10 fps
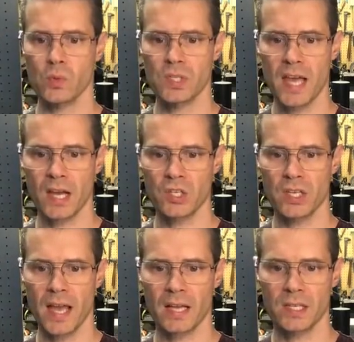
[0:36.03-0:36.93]
one's
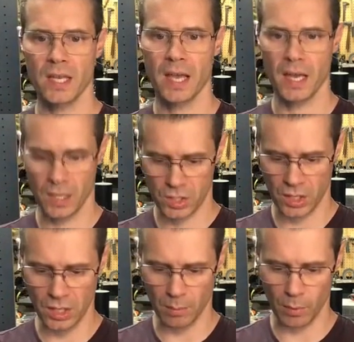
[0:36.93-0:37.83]
actually acting as
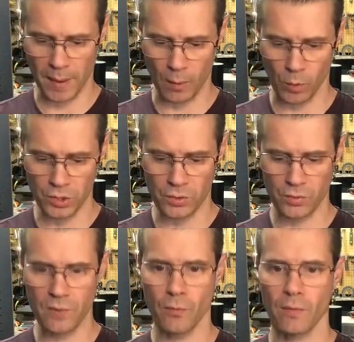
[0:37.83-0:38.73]
a number pad. One, two,
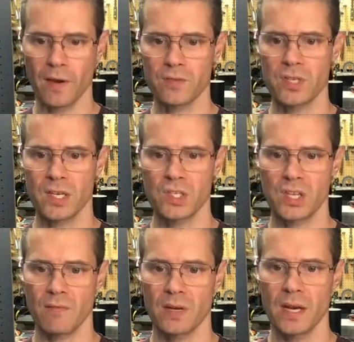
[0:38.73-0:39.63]
three, four, five, six,
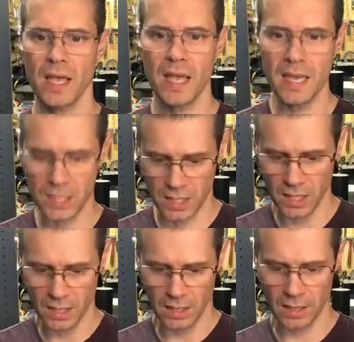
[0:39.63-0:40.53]
seven, eight,
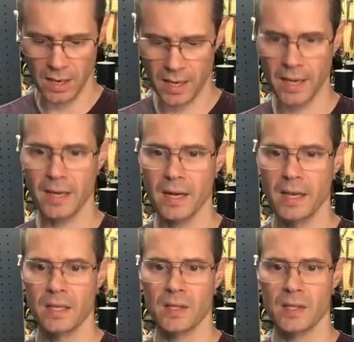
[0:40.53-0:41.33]
nine.